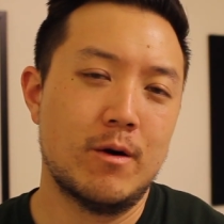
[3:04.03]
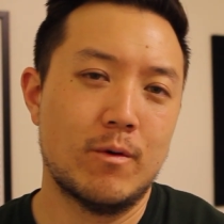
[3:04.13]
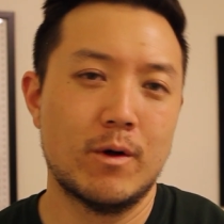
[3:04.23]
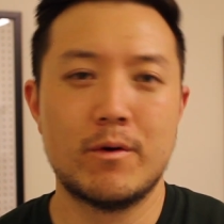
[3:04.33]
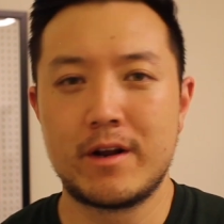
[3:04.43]

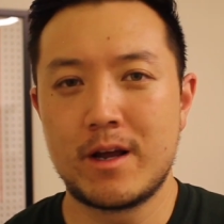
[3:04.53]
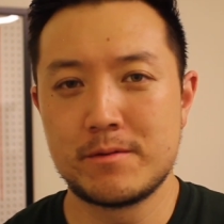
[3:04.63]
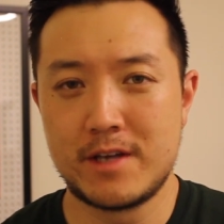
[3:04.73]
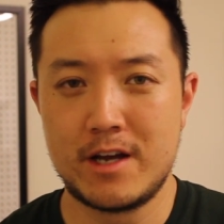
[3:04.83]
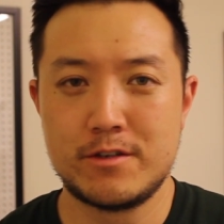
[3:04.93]
Well, when it
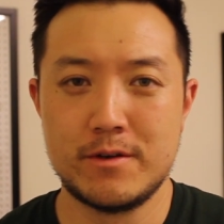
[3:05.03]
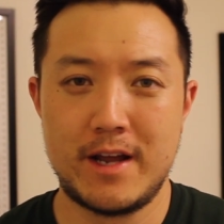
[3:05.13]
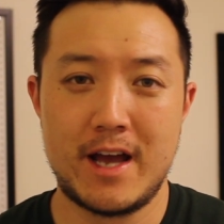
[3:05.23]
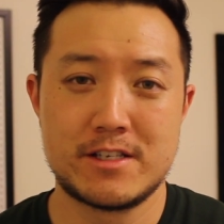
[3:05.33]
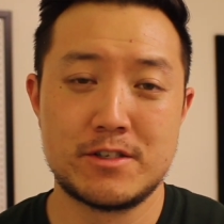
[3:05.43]
comes down to it, it
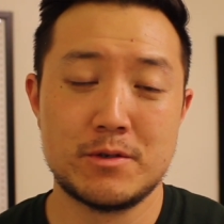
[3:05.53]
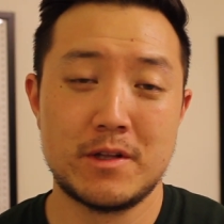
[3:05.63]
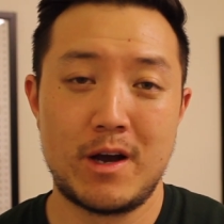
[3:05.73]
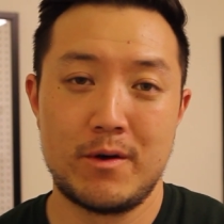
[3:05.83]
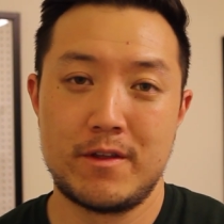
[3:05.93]
has to do a
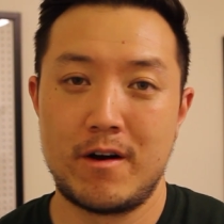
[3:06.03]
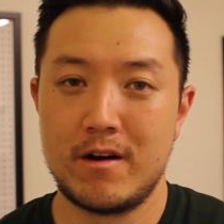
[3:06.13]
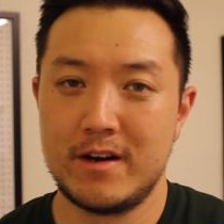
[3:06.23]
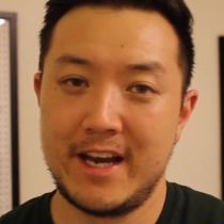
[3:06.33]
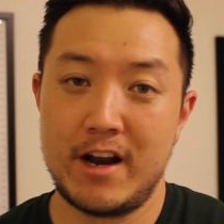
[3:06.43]
lot with
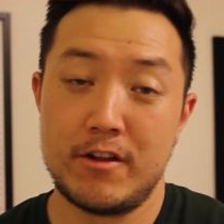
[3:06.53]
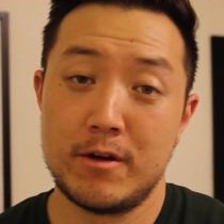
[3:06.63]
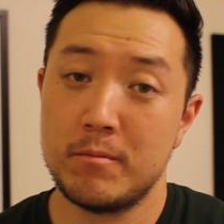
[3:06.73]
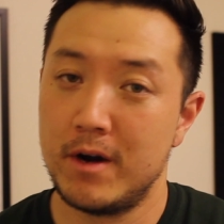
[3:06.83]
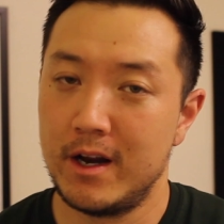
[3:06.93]
our
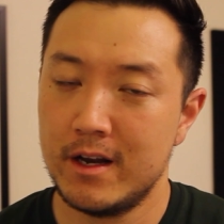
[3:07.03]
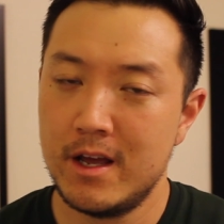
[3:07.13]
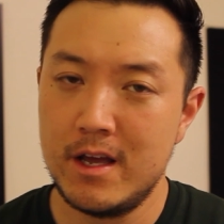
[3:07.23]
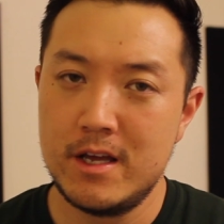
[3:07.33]
Neanderthal brain.